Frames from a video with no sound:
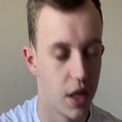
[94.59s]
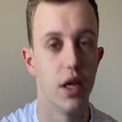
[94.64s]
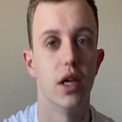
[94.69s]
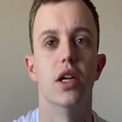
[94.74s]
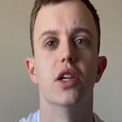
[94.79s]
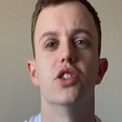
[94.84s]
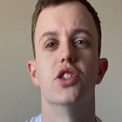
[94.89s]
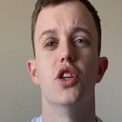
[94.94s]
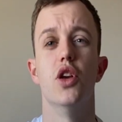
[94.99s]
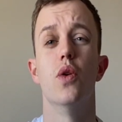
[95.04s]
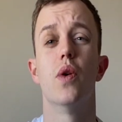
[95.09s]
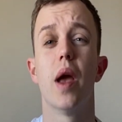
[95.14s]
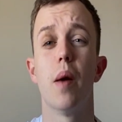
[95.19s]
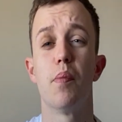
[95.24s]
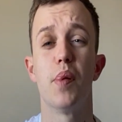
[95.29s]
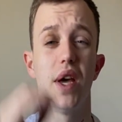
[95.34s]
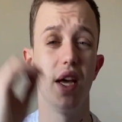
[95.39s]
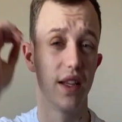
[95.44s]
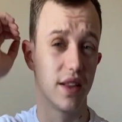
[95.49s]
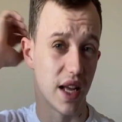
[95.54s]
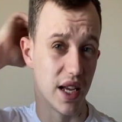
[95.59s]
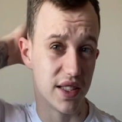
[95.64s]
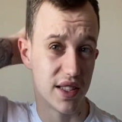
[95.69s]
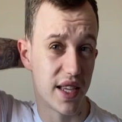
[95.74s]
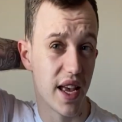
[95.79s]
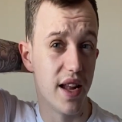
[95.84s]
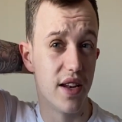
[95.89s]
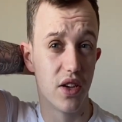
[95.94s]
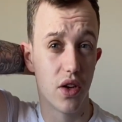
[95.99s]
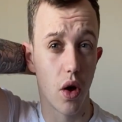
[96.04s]
So you get paid like
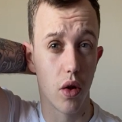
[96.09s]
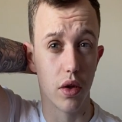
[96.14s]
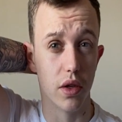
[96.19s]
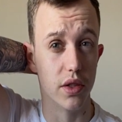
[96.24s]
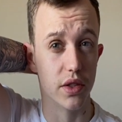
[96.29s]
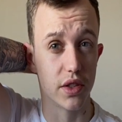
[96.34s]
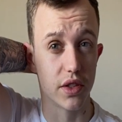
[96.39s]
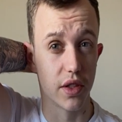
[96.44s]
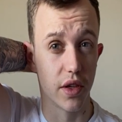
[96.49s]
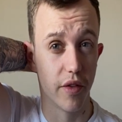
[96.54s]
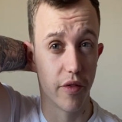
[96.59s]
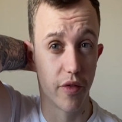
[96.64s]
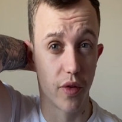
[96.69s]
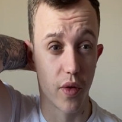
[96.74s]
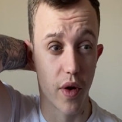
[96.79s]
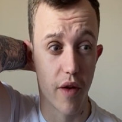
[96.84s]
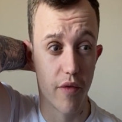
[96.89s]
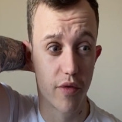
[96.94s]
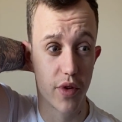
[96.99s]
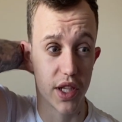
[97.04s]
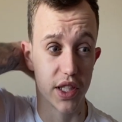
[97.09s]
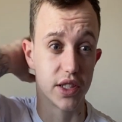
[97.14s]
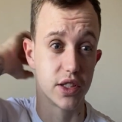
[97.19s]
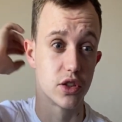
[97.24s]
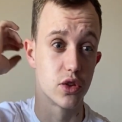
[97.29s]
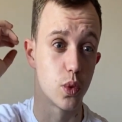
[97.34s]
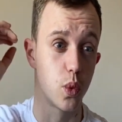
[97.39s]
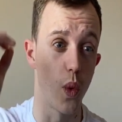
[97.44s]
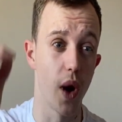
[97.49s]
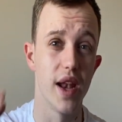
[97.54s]
$10 for every
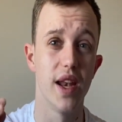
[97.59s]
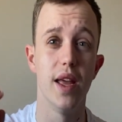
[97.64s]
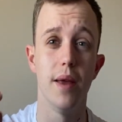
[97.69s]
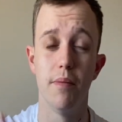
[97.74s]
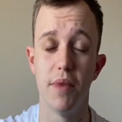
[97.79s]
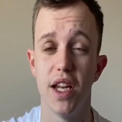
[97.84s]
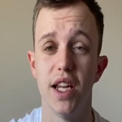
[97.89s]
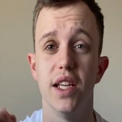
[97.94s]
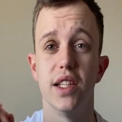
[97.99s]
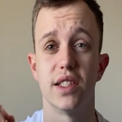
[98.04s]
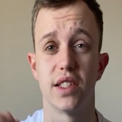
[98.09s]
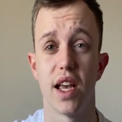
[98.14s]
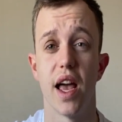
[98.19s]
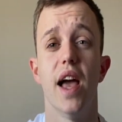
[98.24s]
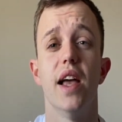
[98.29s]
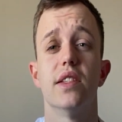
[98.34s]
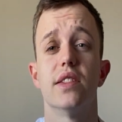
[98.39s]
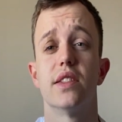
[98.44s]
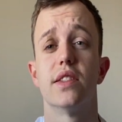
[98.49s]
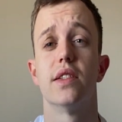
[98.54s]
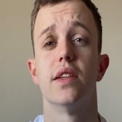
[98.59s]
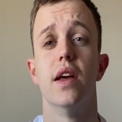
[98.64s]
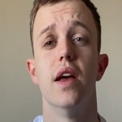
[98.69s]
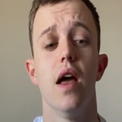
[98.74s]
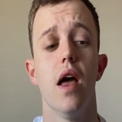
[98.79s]
20-minute test.